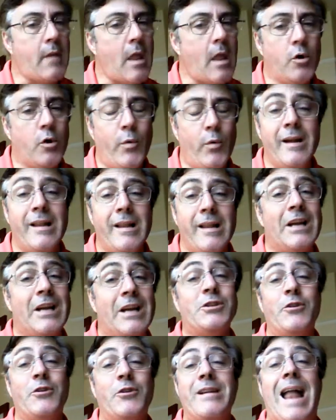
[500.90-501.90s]
Query
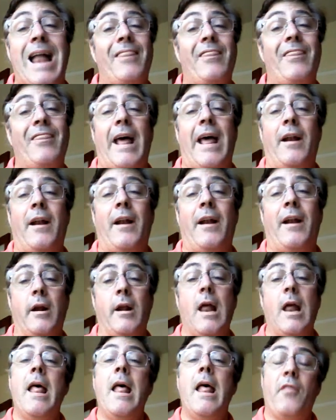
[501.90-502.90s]
letters are not that
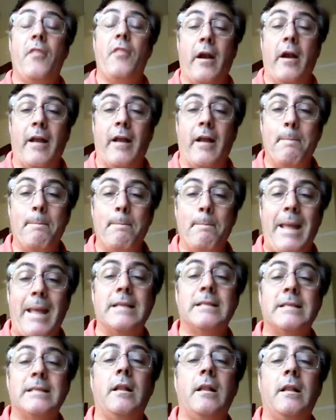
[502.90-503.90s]
hard. They are
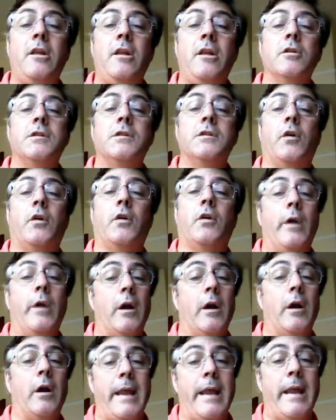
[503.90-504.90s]
amazingly useful.
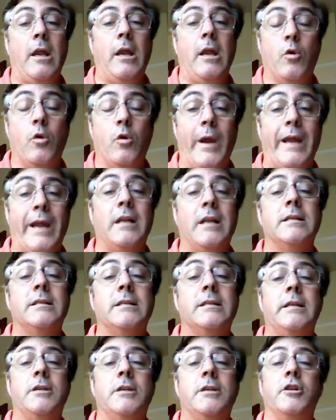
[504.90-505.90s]
We are making quick
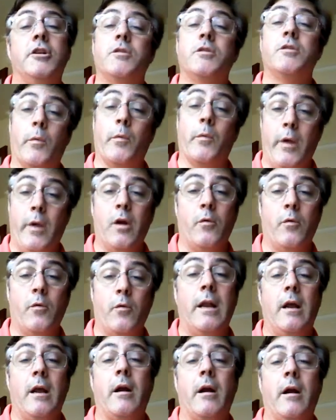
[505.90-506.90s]
decisions when we are
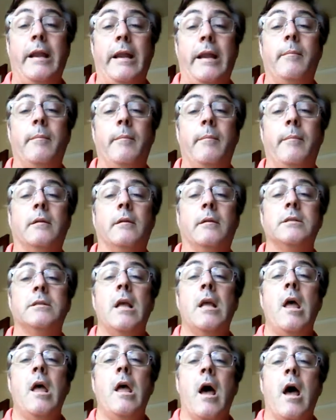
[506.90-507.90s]
reading our
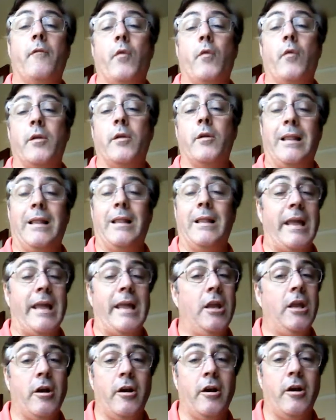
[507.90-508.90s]
emails of whether we
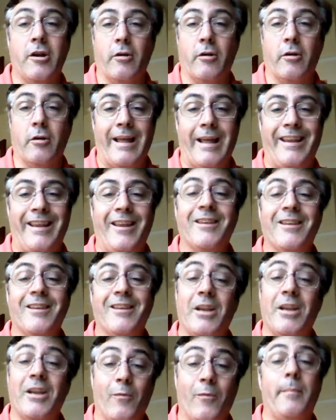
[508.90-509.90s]
like you or don't like you,
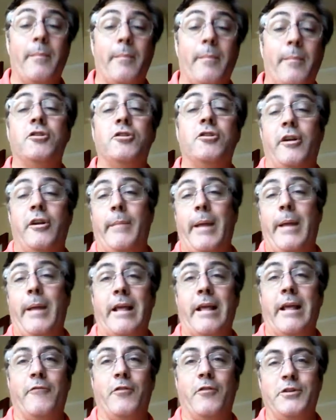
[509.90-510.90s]
so you want to make sure you
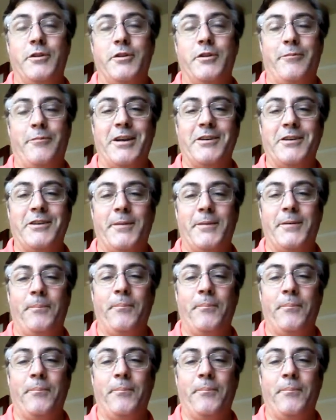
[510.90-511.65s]
make that first impression.